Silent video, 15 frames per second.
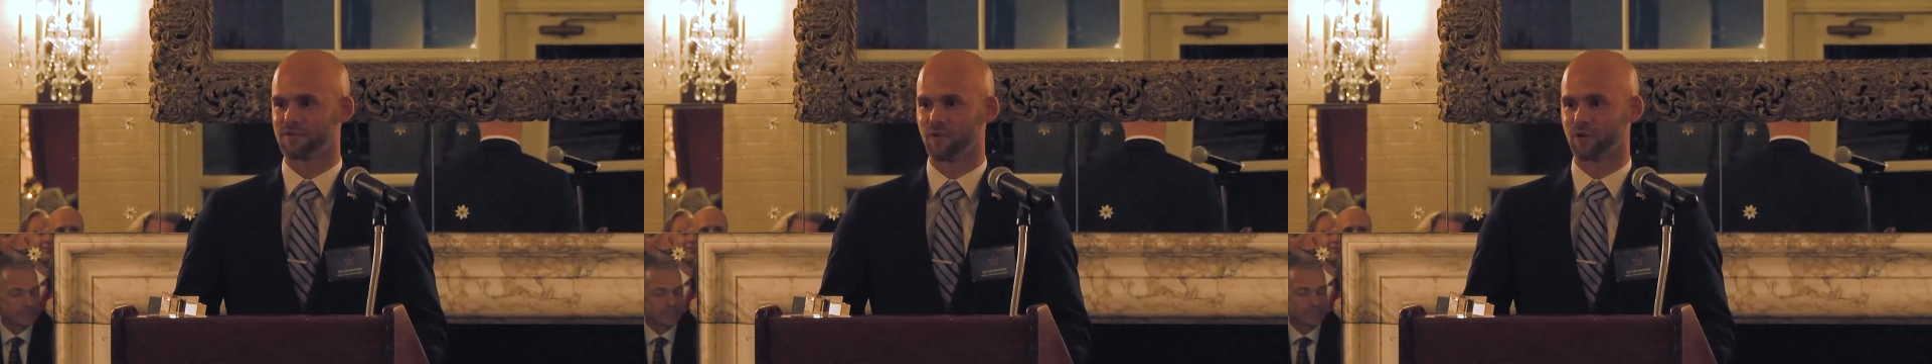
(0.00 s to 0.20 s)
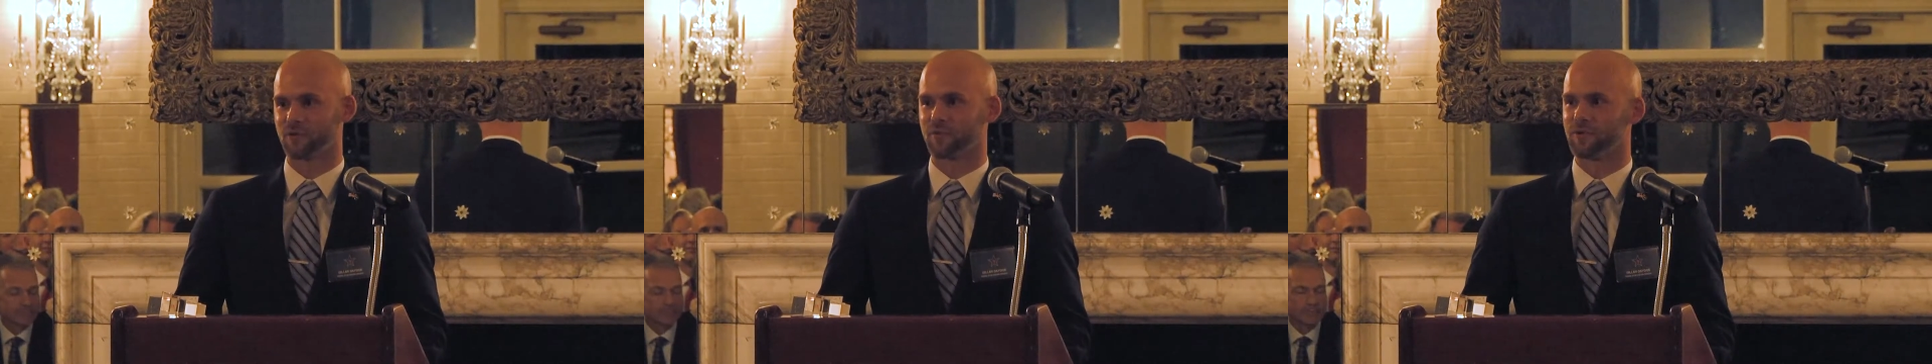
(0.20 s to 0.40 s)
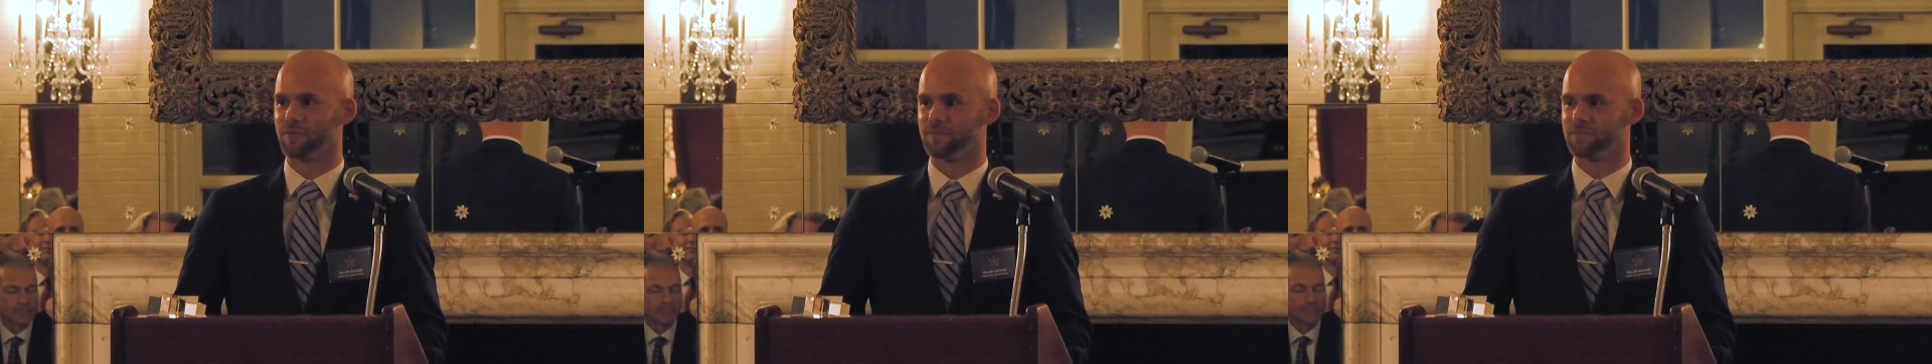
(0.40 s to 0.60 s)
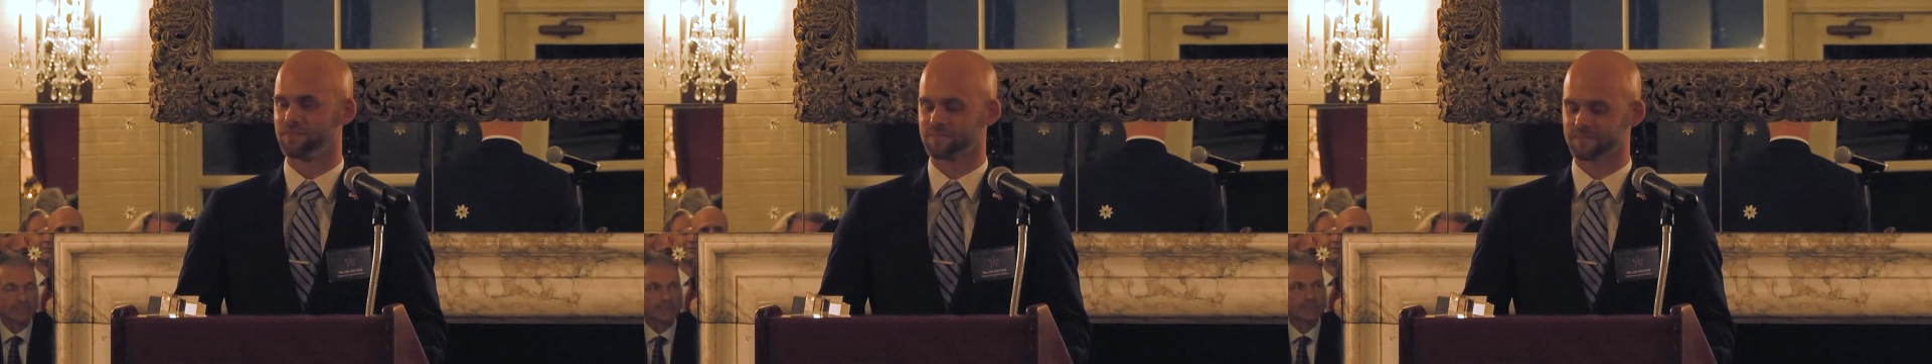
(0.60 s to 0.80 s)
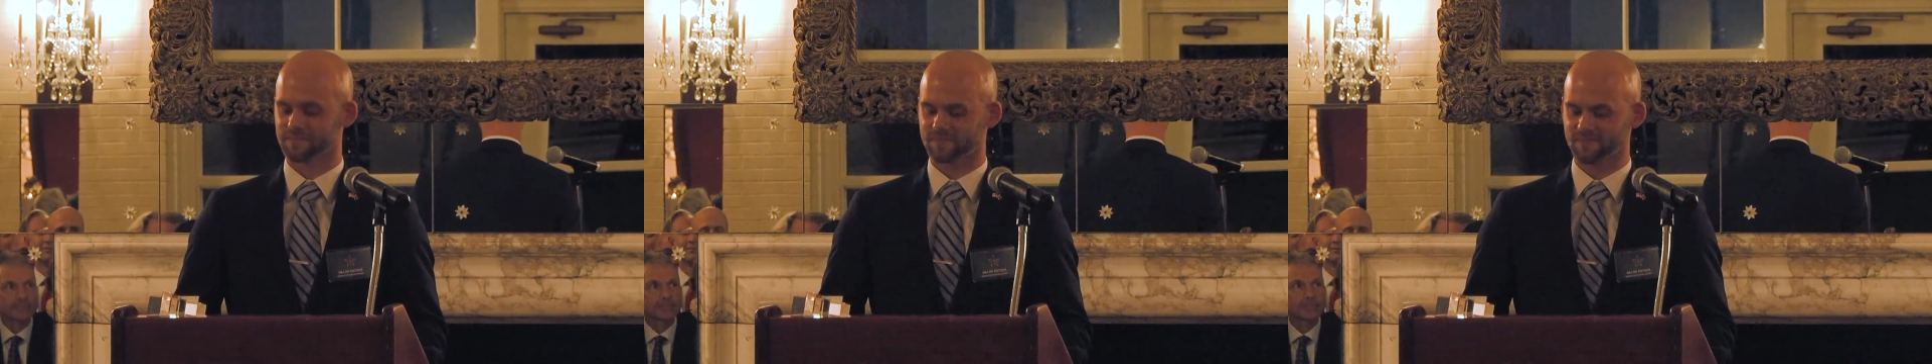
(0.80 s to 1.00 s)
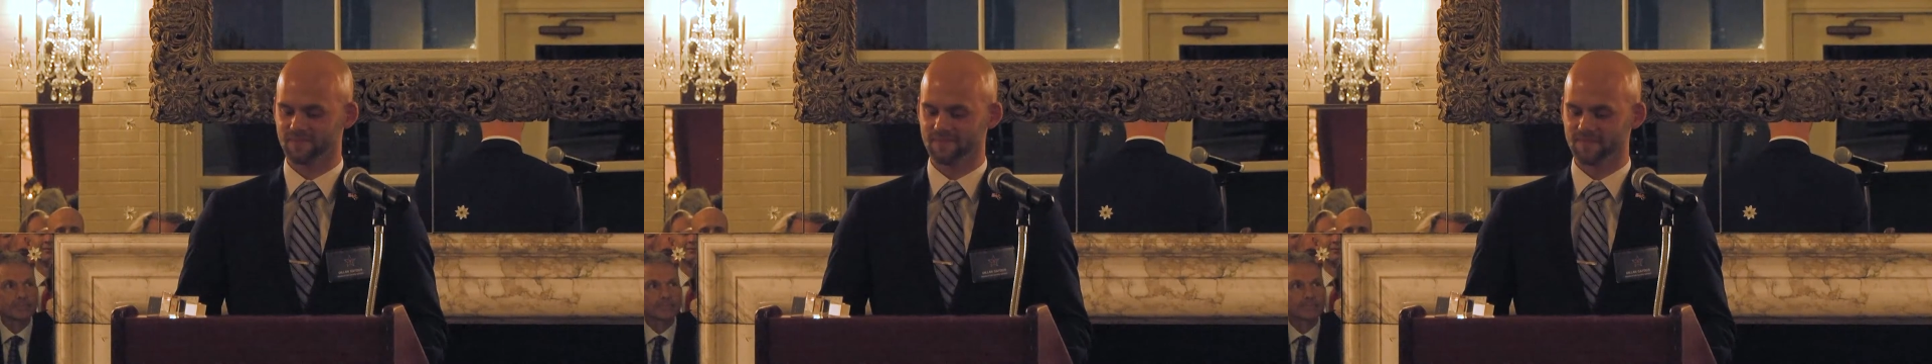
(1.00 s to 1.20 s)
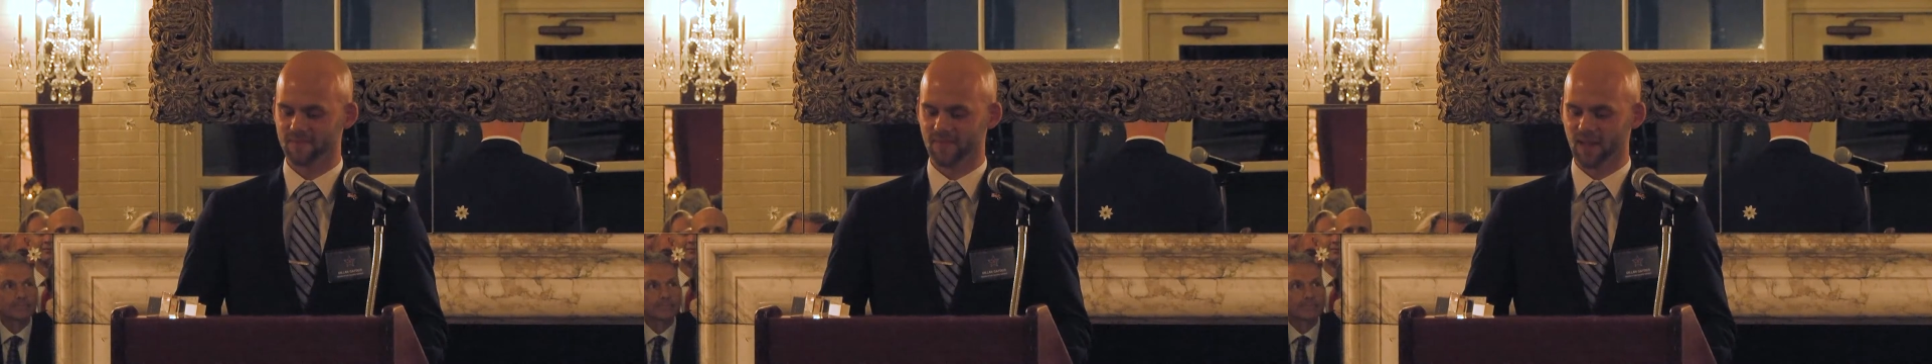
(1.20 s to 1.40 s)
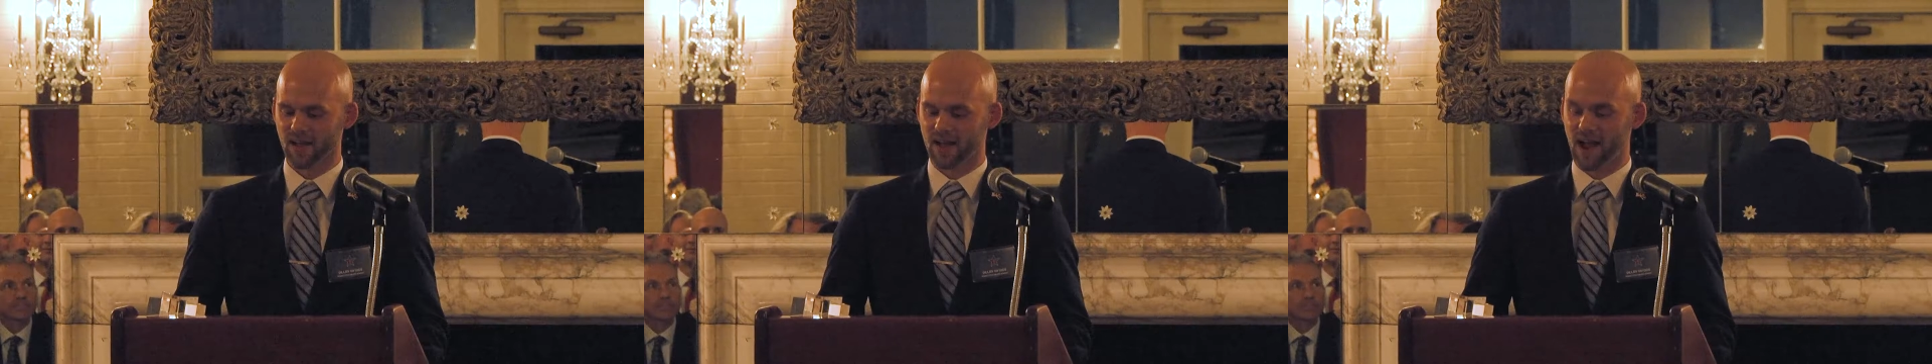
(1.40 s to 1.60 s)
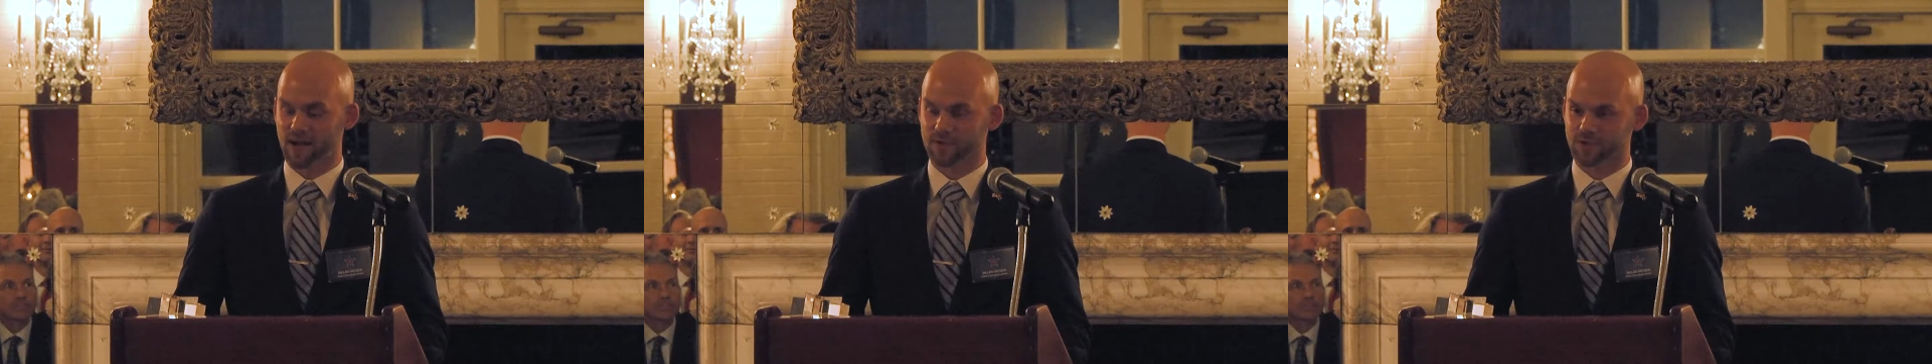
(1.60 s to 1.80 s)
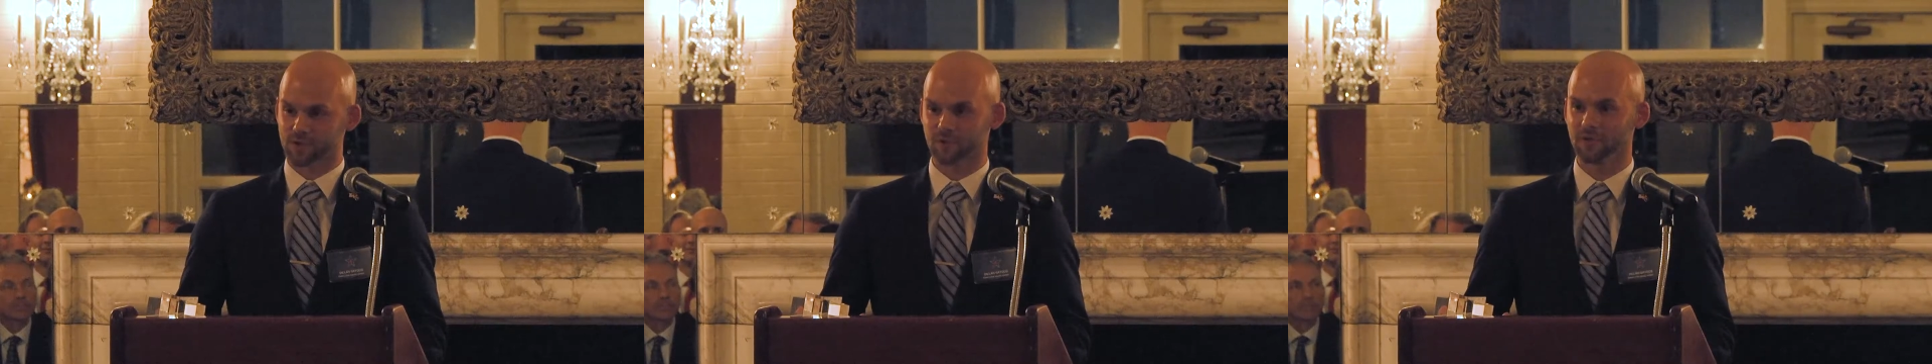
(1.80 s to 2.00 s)
affordable. I
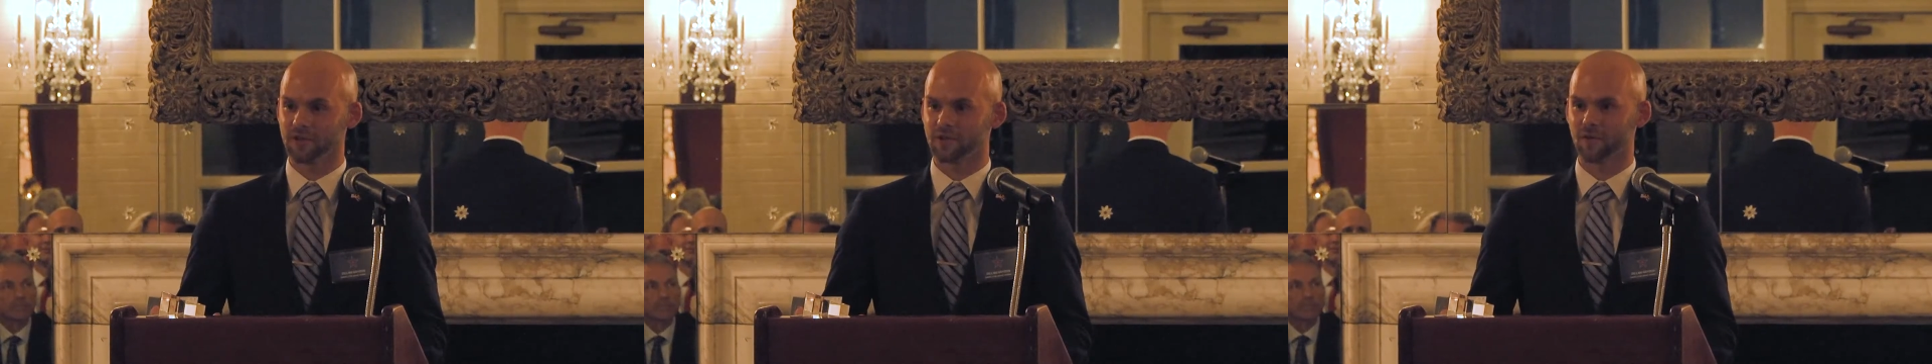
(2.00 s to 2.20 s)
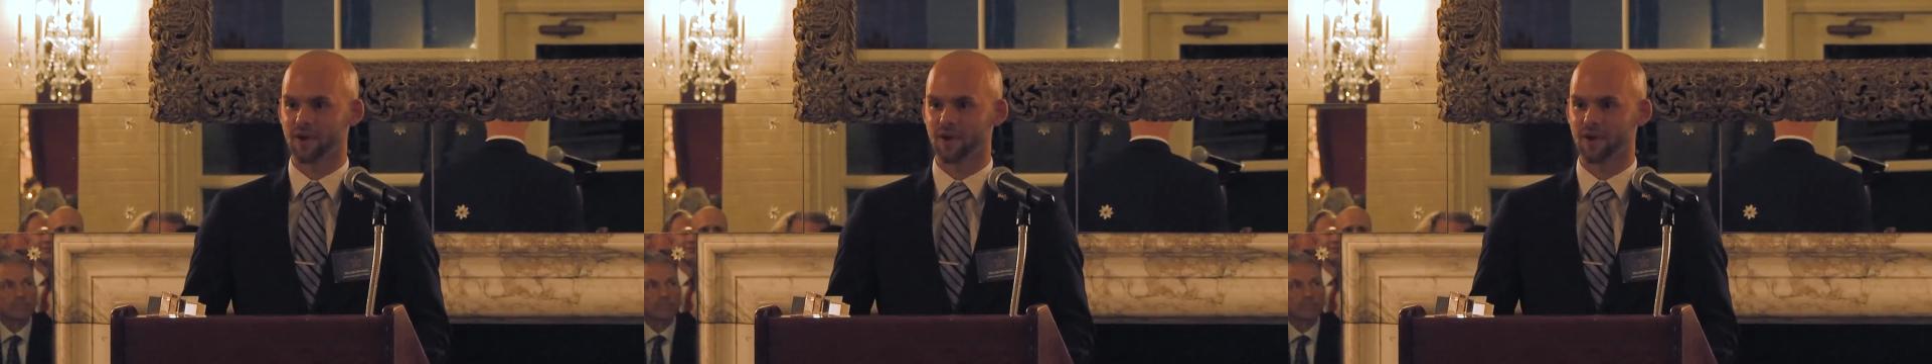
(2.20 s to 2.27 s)
was truly